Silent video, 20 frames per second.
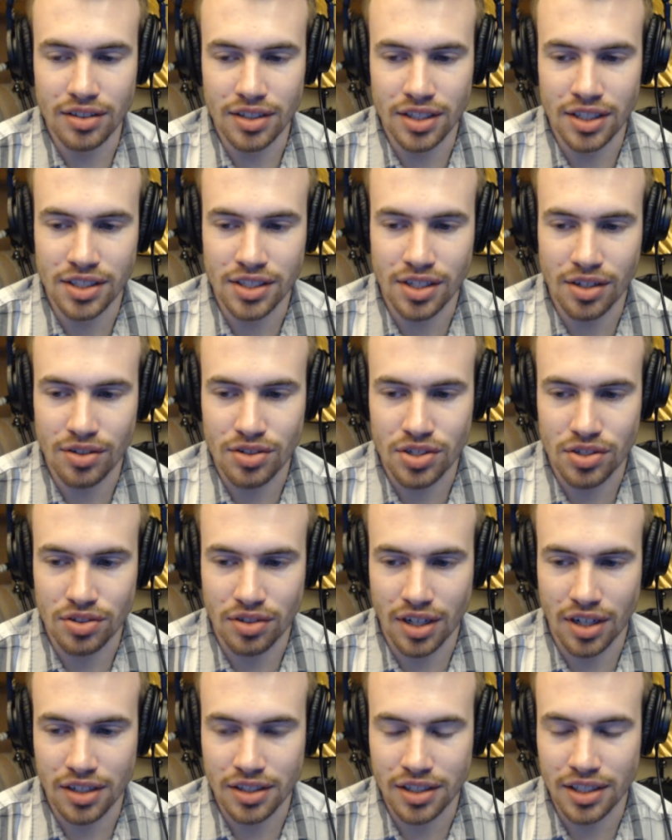he's so
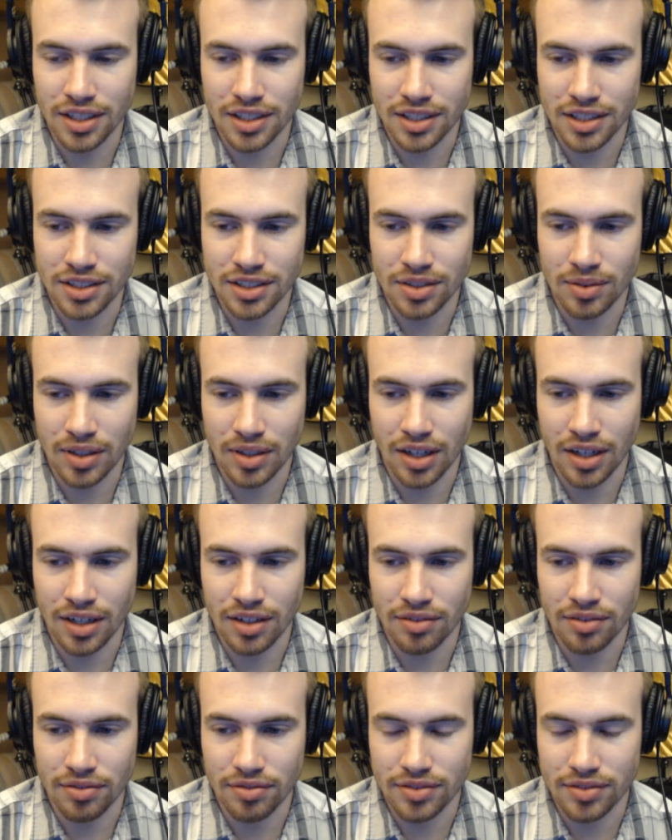strong, he could do a lot
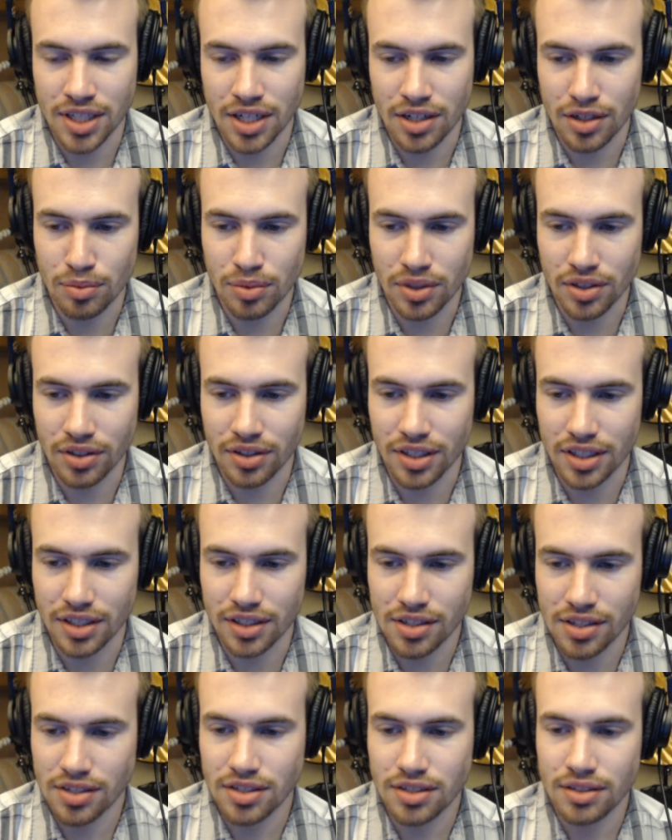of terrible
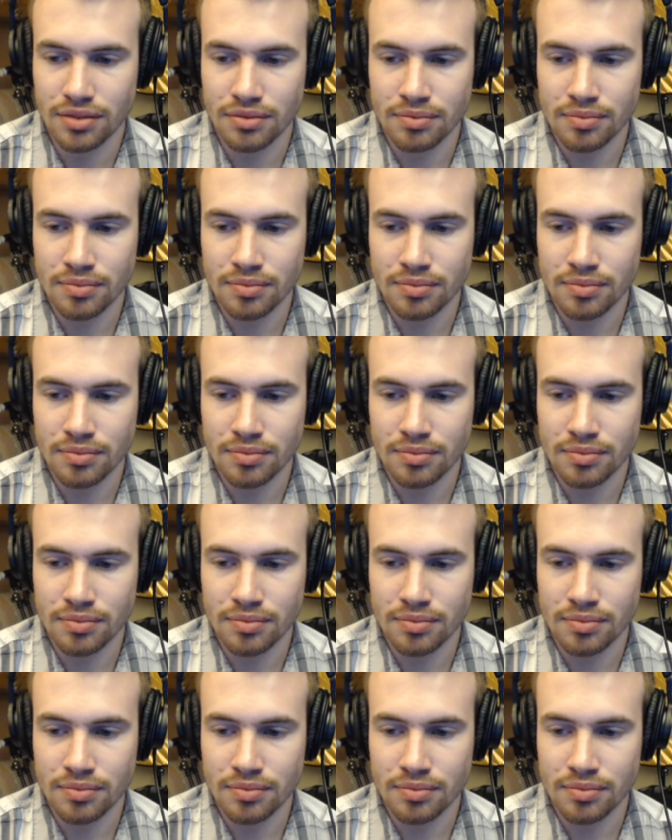things.